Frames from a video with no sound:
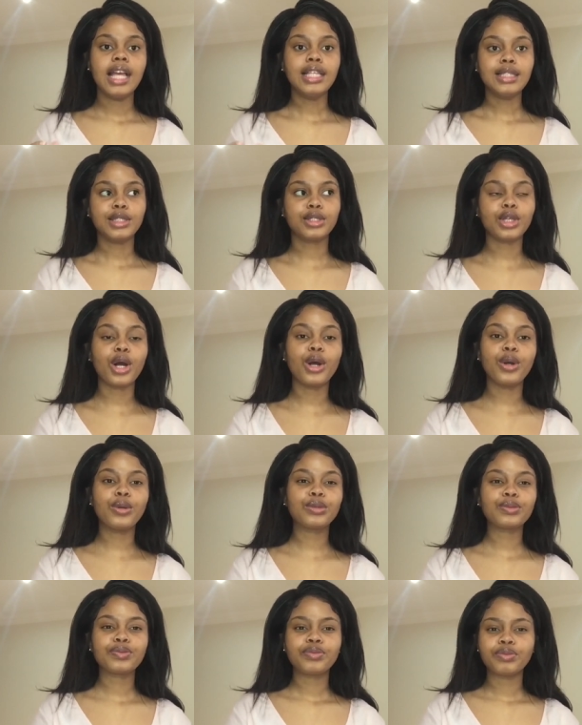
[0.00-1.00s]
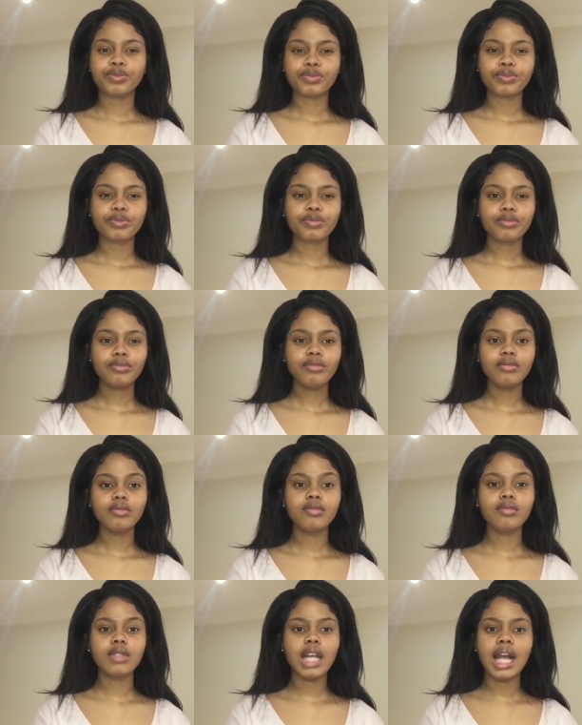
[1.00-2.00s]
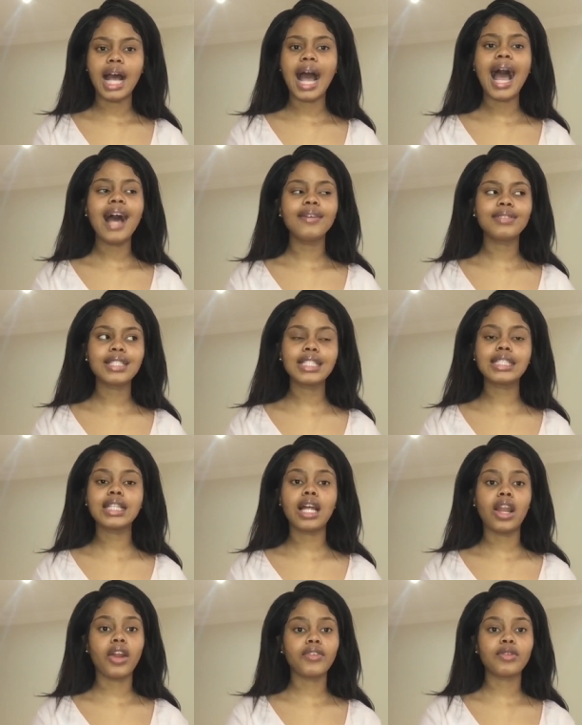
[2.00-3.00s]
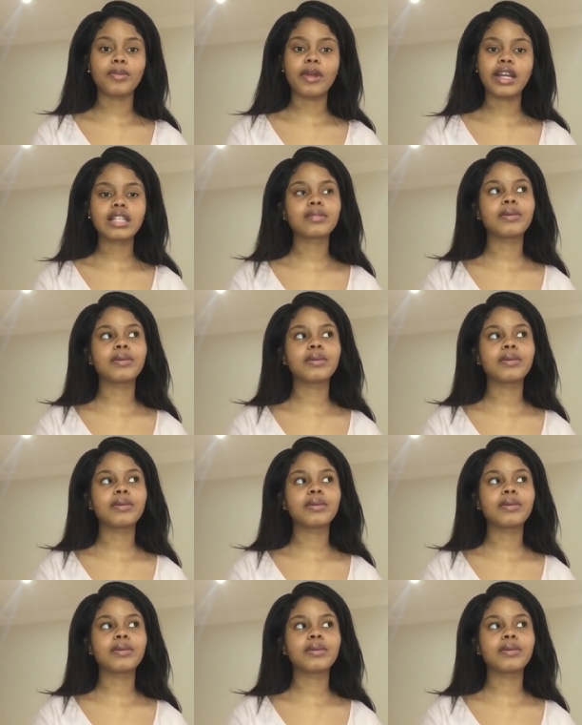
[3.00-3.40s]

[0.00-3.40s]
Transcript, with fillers: So I have seen a lot of the products,